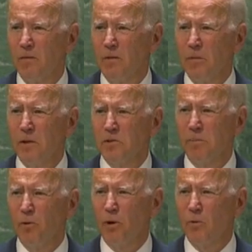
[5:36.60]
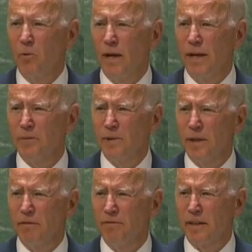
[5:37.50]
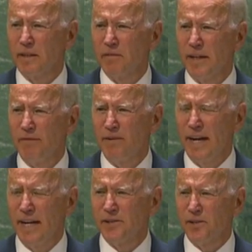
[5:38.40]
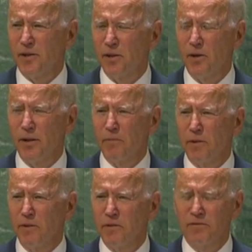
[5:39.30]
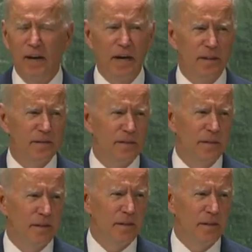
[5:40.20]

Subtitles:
One of the most important ways we can effectively enhance security and reduce violence